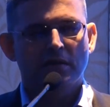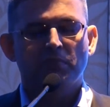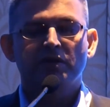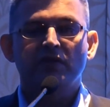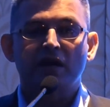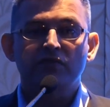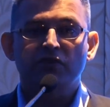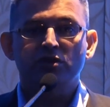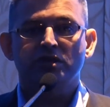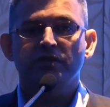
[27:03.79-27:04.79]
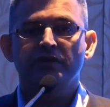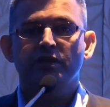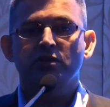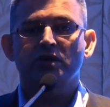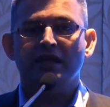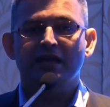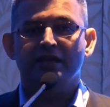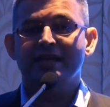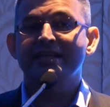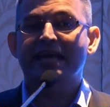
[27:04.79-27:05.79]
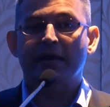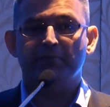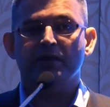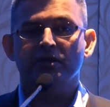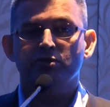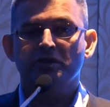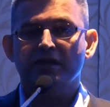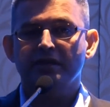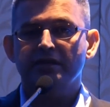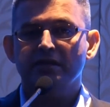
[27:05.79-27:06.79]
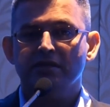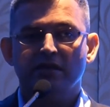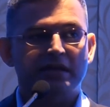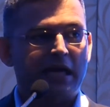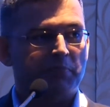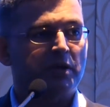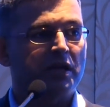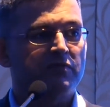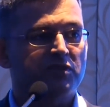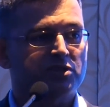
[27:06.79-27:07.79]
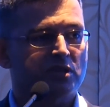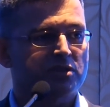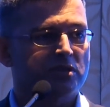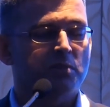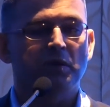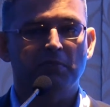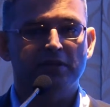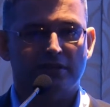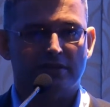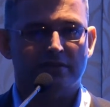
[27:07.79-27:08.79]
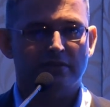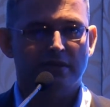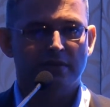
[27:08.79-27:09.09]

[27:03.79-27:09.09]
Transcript: But unfortunately, we could not allocate capital to creating capital infrastructure in the public sector.